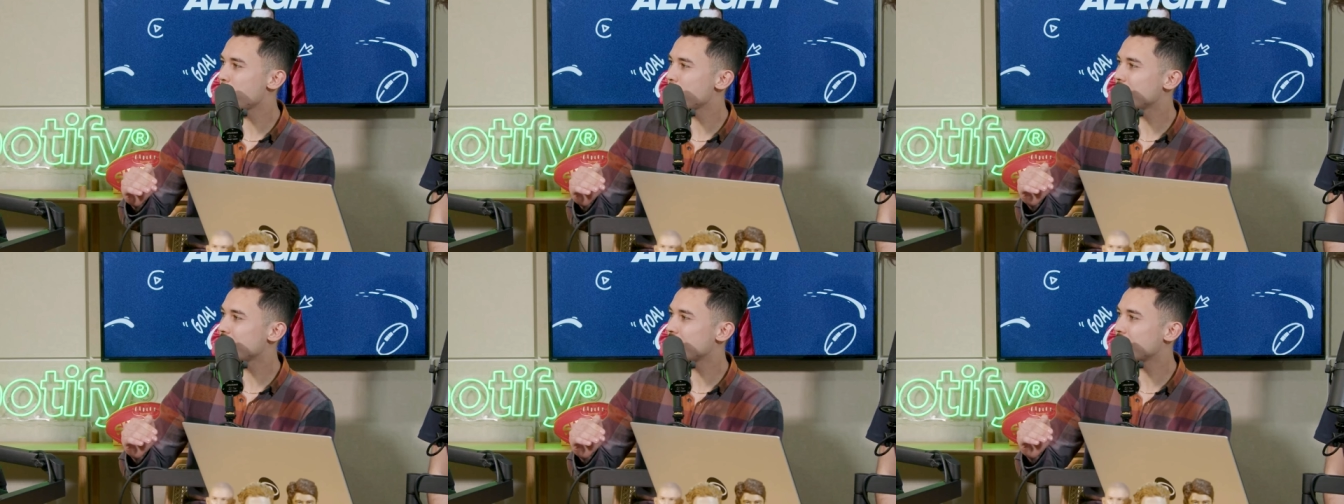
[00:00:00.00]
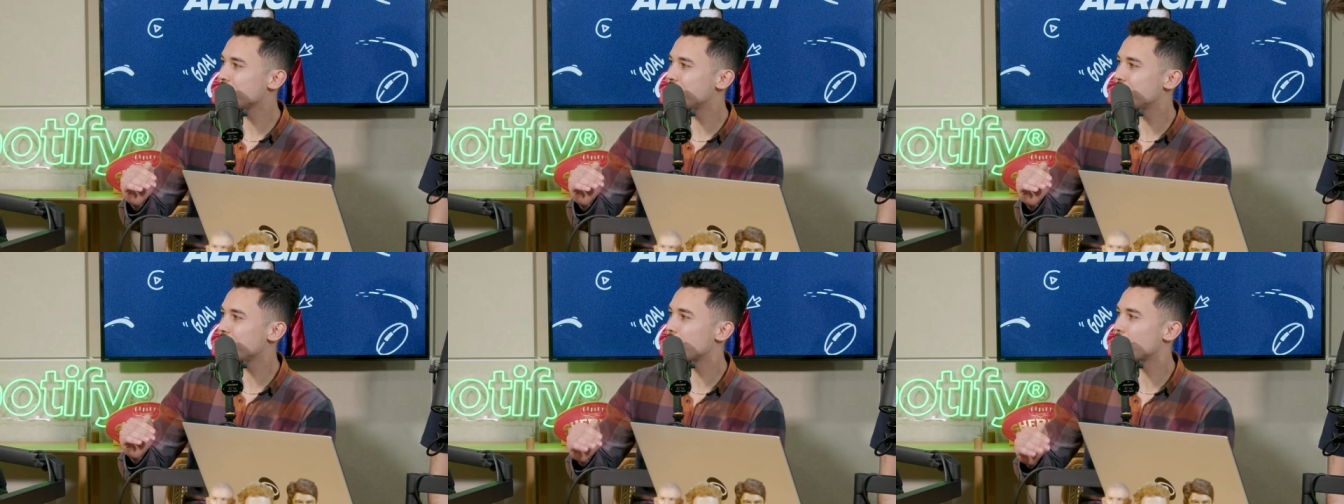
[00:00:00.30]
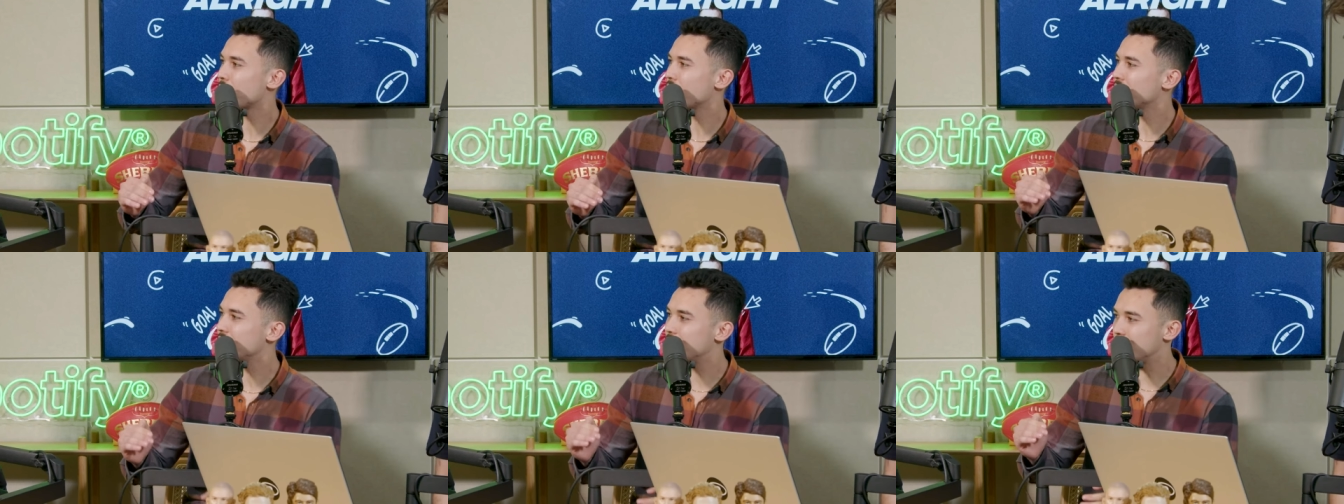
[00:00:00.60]
be
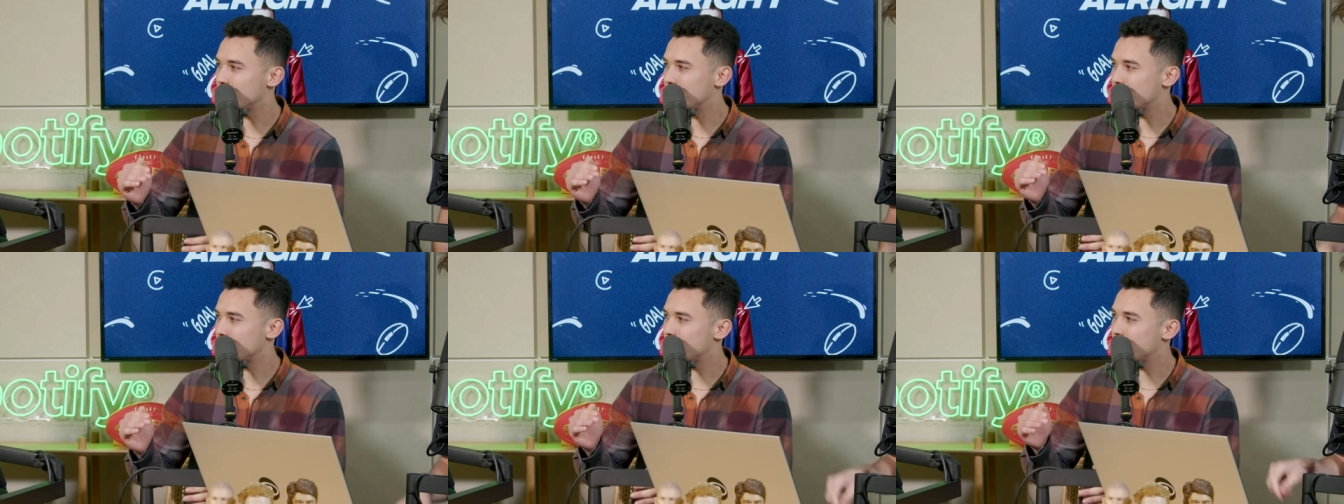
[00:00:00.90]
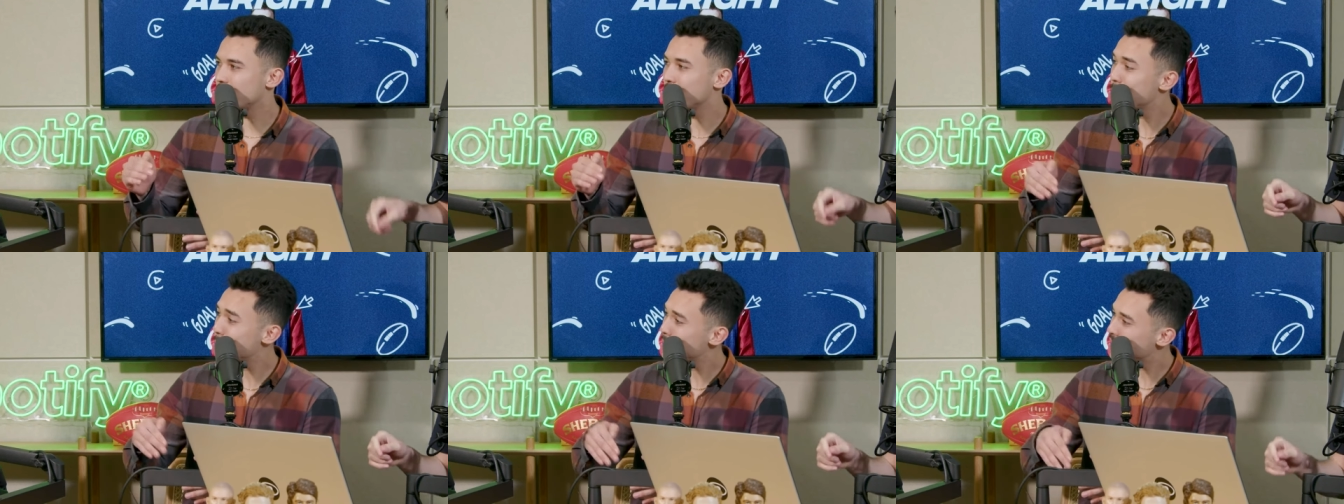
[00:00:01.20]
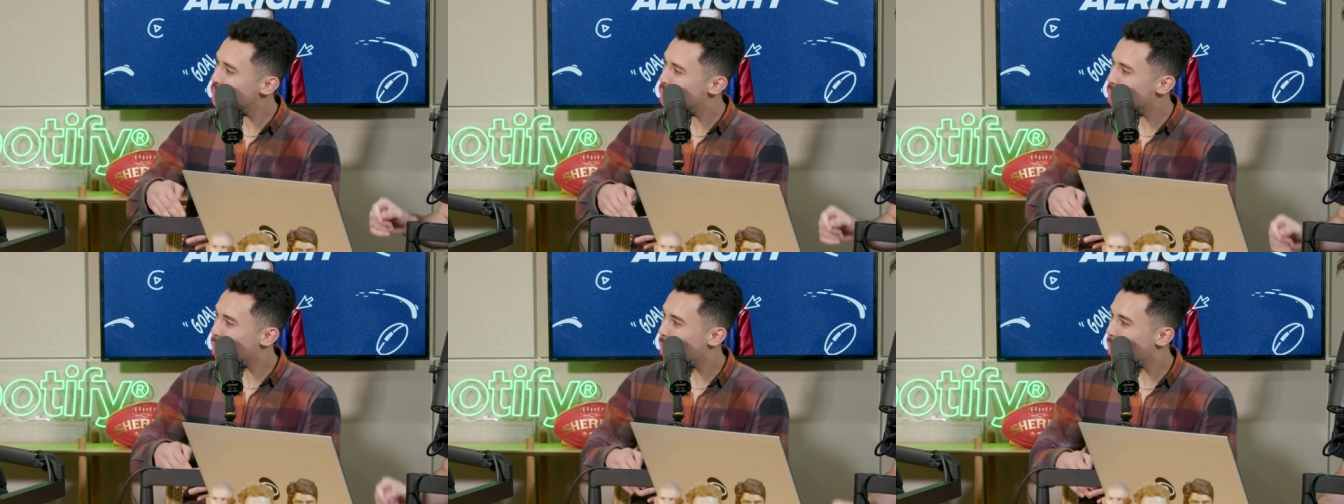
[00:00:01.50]
considering
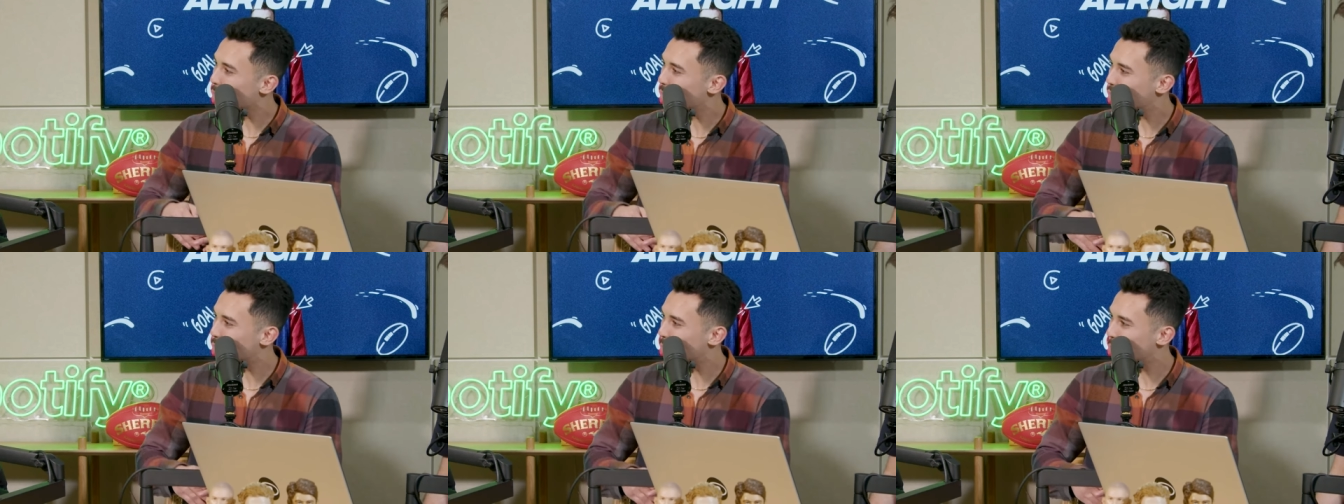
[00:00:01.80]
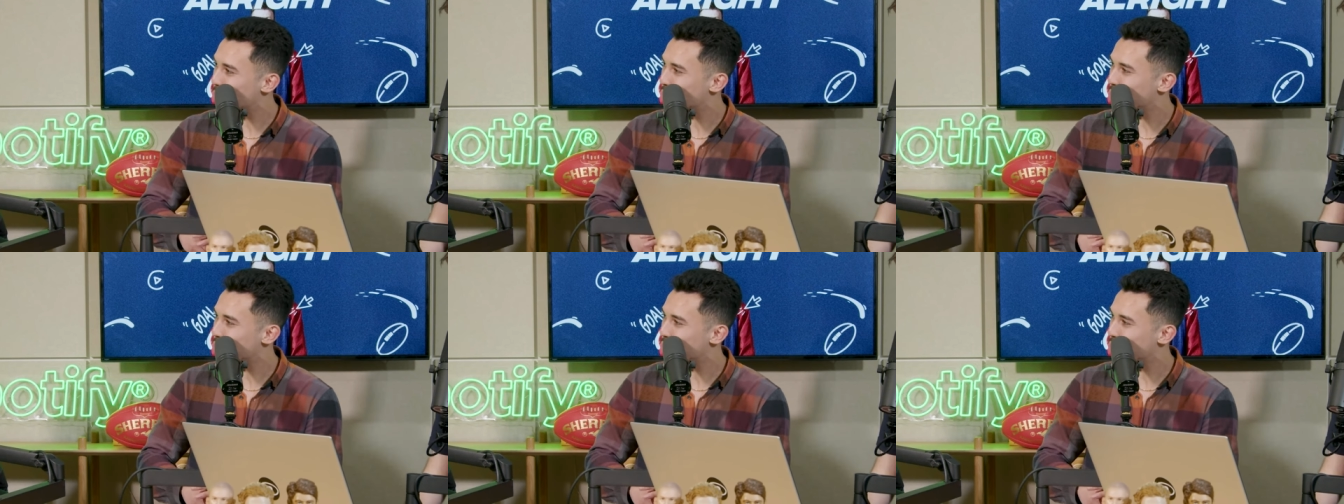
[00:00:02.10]
dipping your form